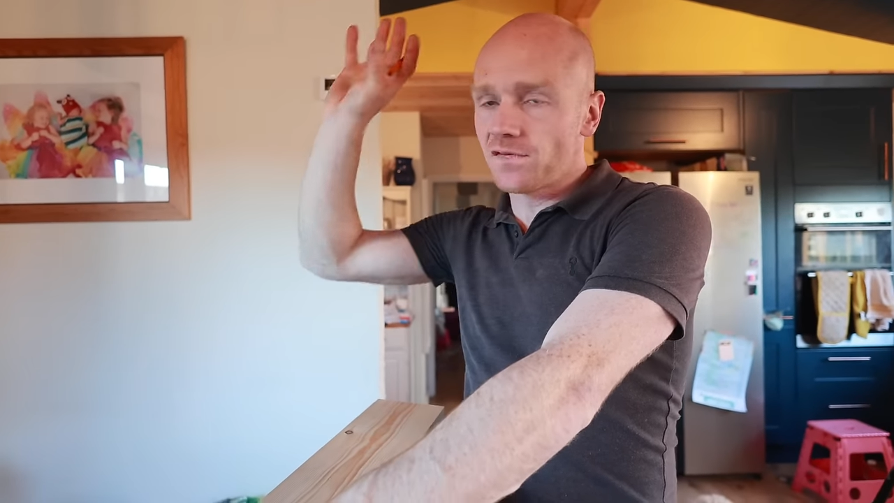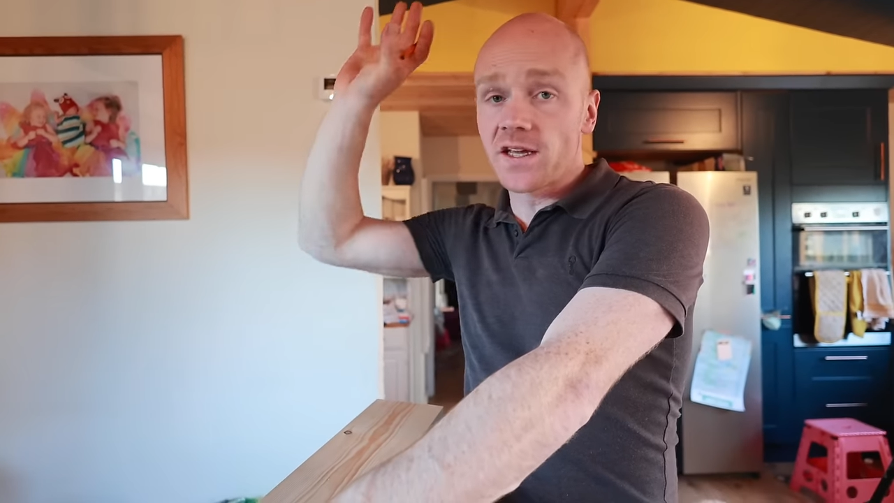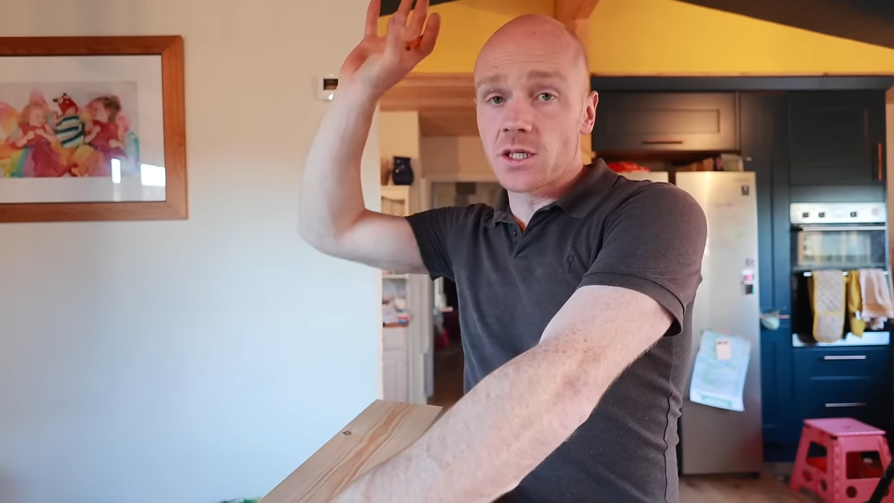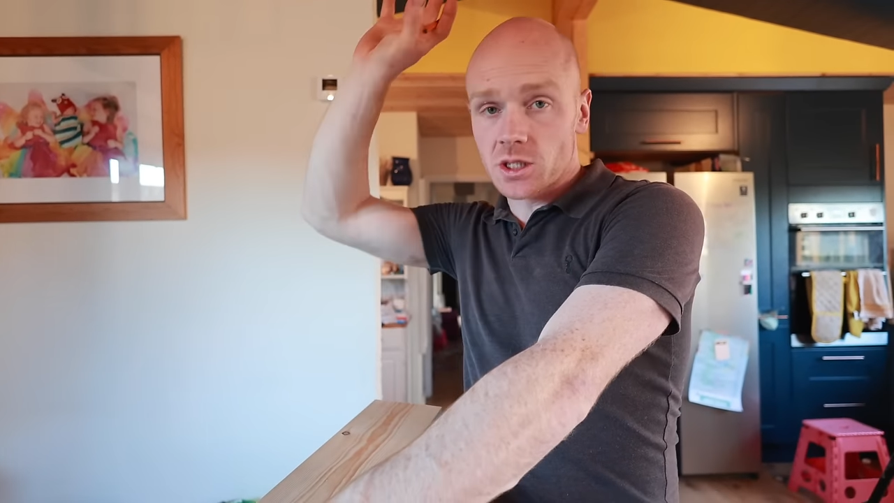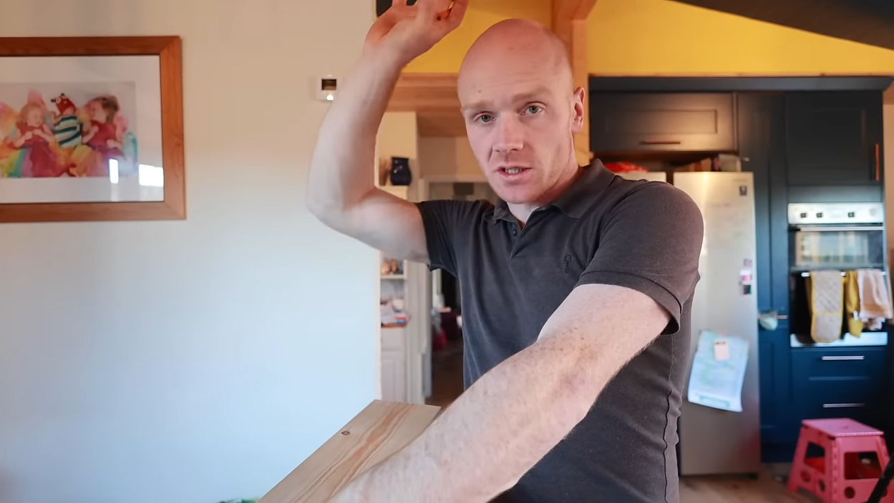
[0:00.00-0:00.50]

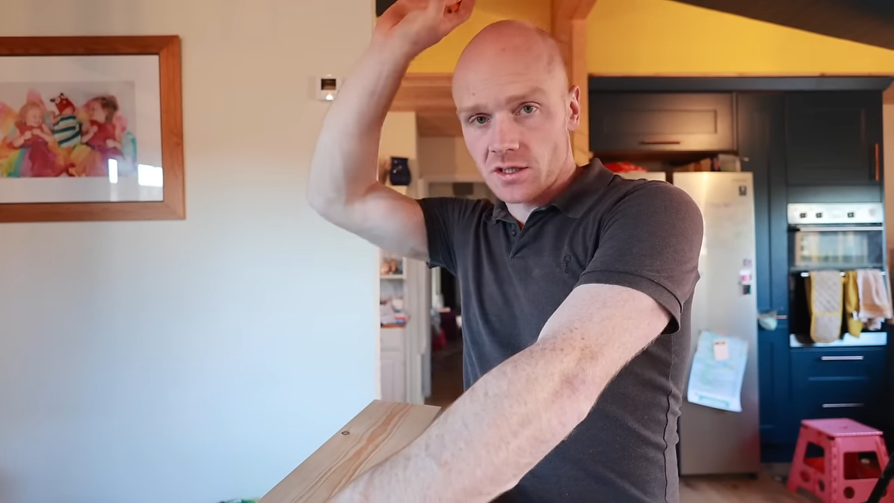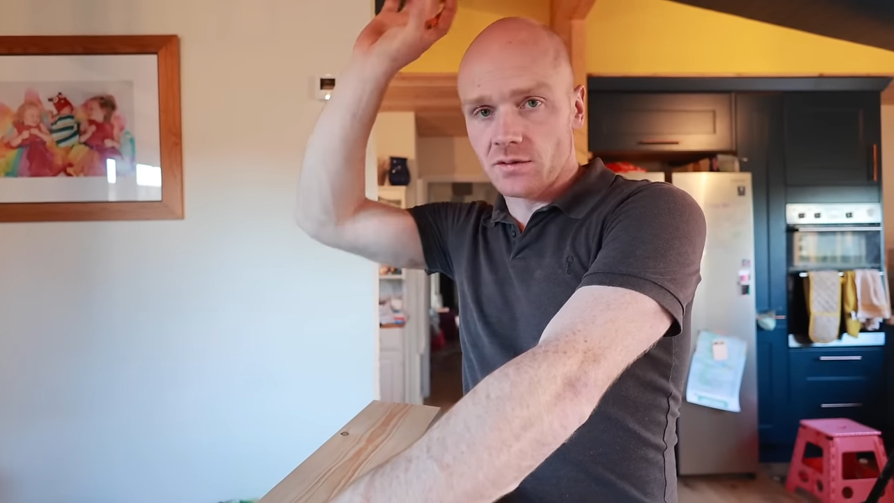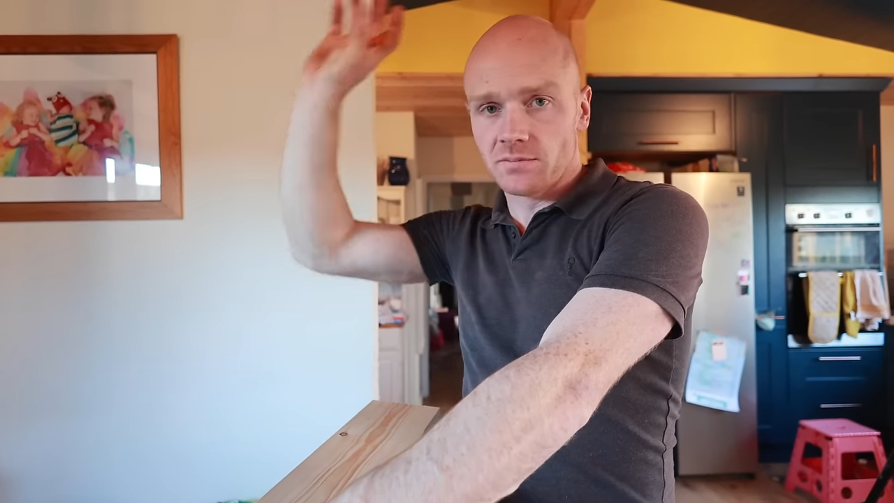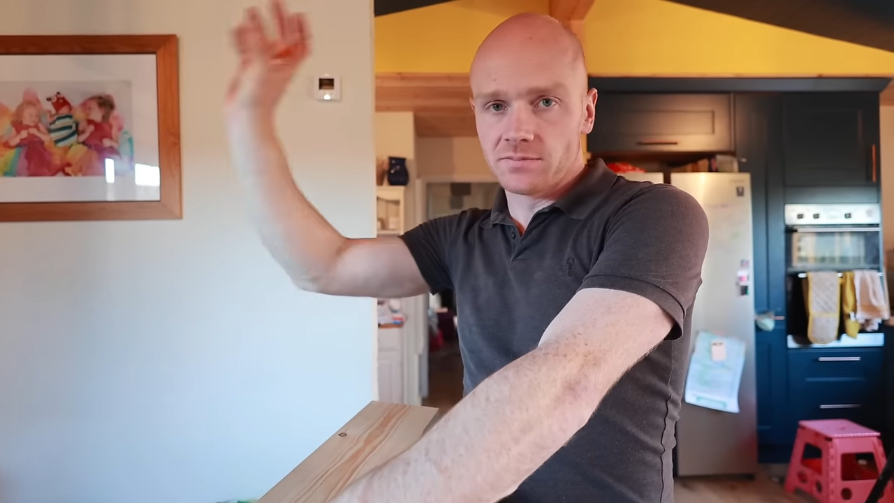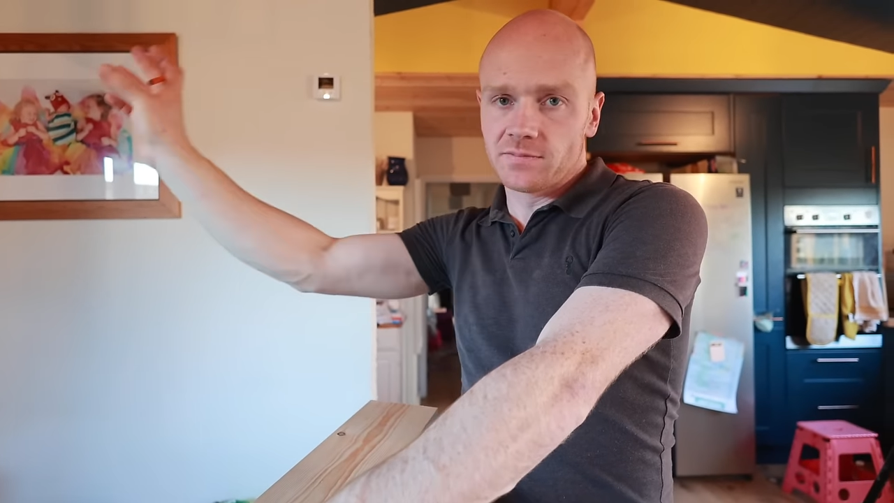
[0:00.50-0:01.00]

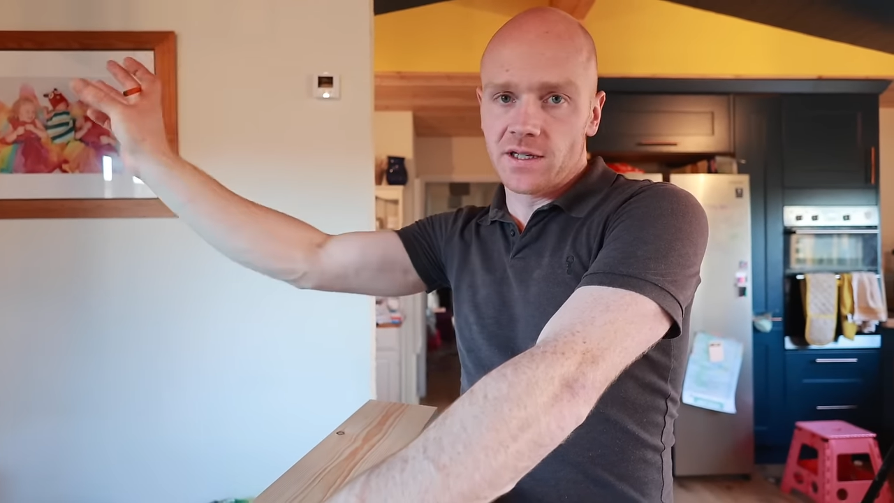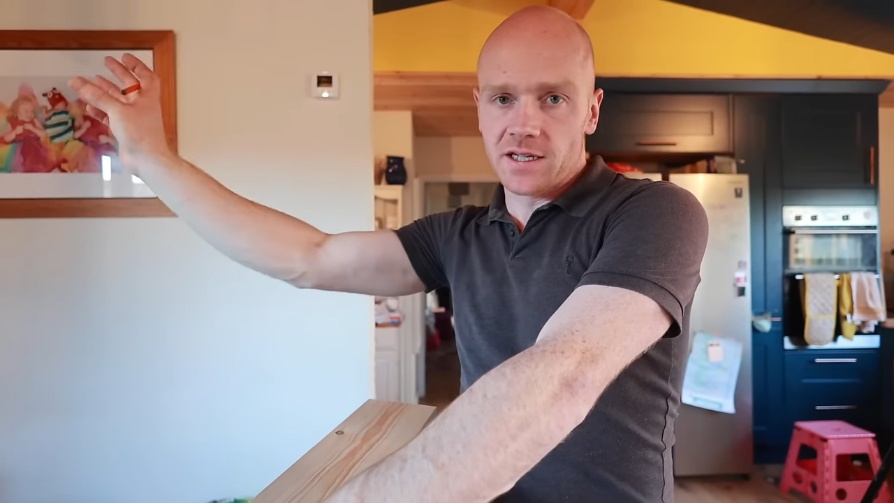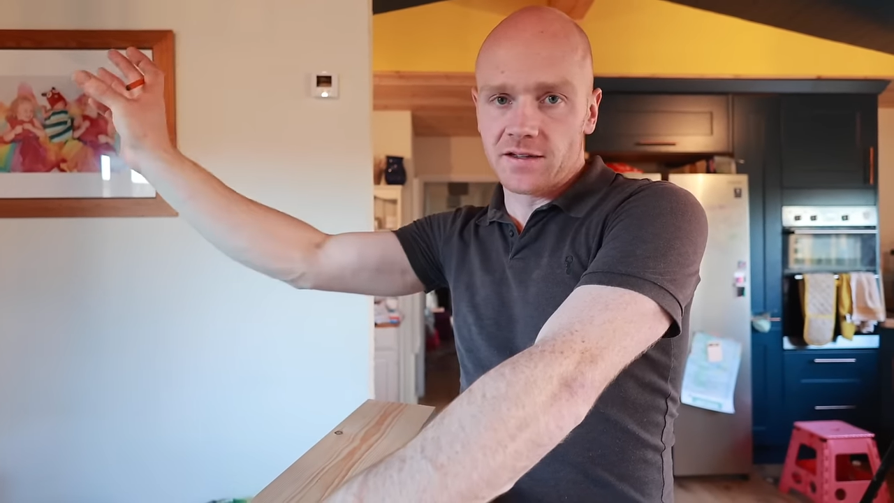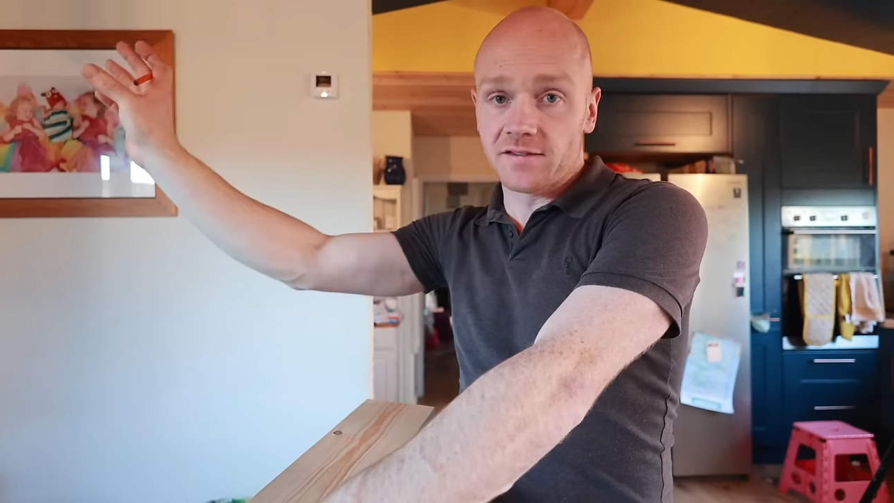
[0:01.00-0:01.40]
feature uh,